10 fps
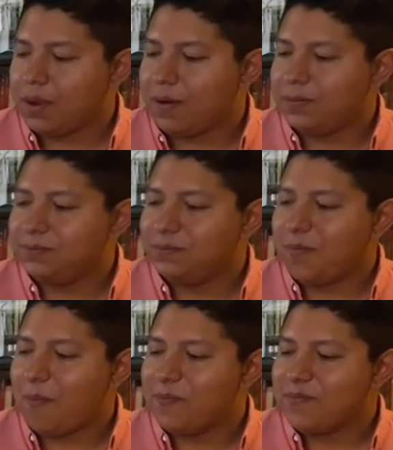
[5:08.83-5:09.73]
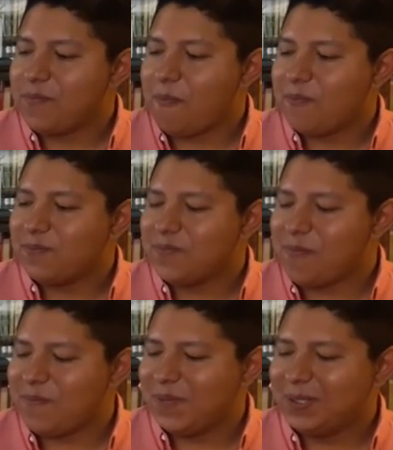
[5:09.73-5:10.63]
pico de gallo
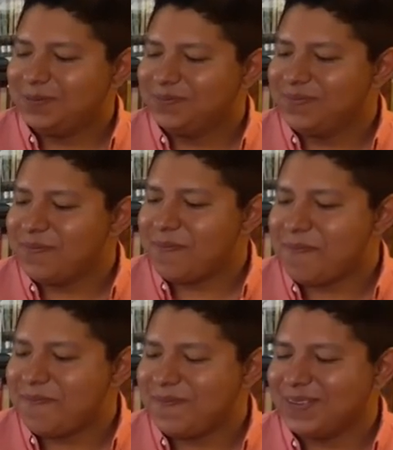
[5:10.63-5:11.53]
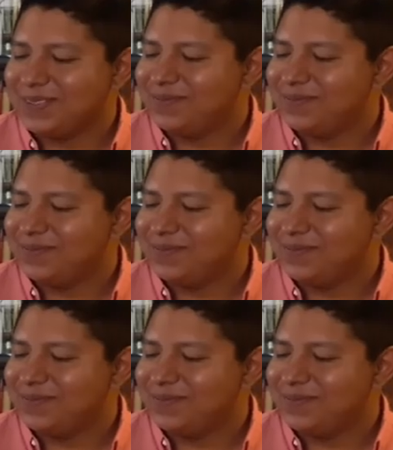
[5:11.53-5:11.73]
is perfect.